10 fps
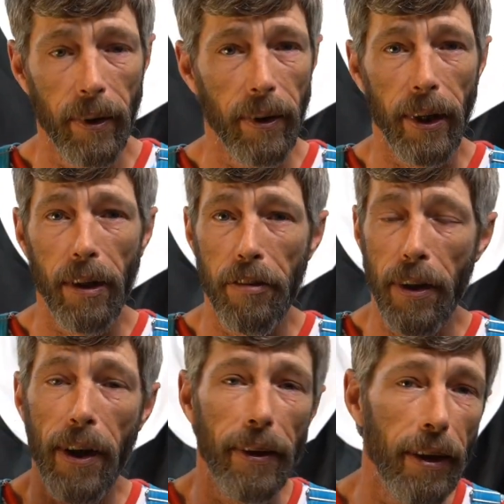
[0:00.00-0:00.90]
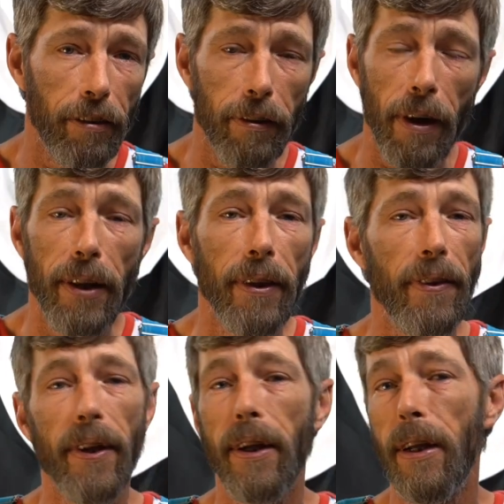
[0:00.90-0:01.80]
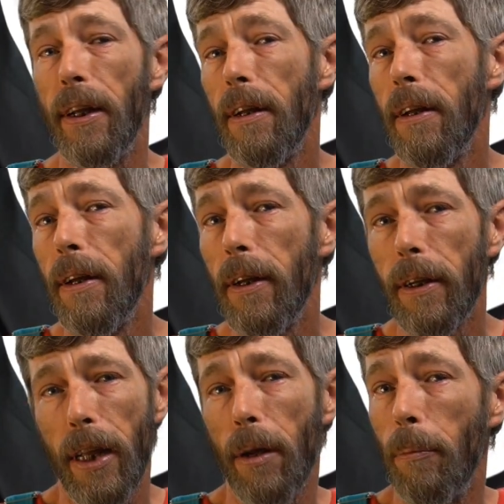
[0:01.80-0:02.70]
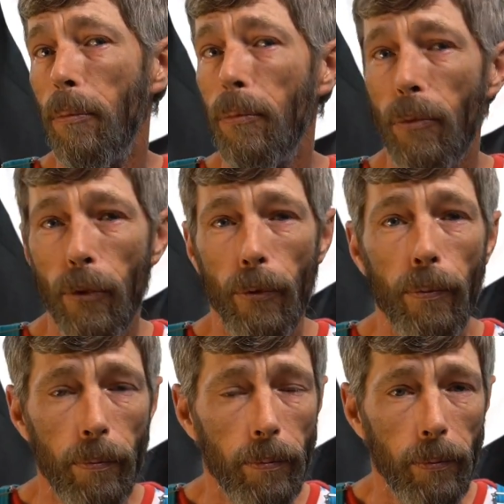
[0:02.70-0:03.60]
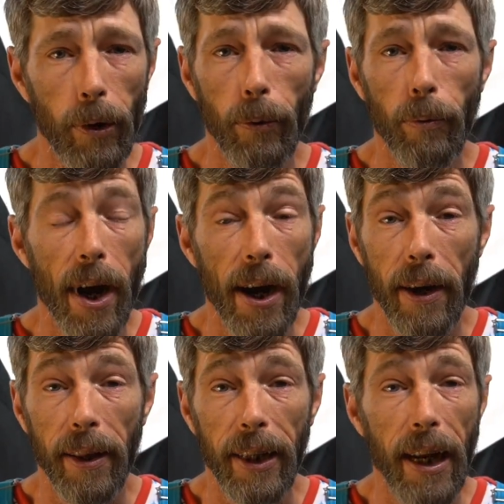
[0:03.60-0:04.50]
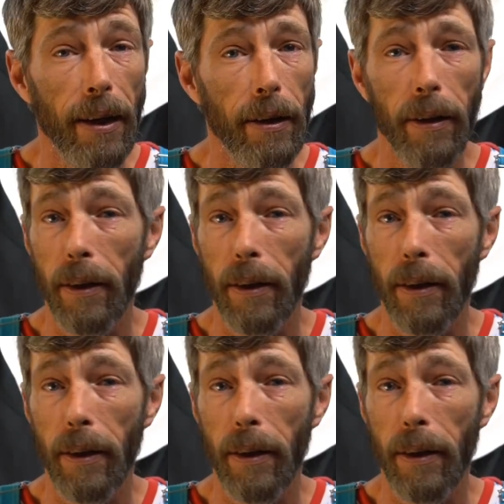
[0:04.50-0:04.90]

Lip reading: Like I said, I think it's great that they came, right out of the gate.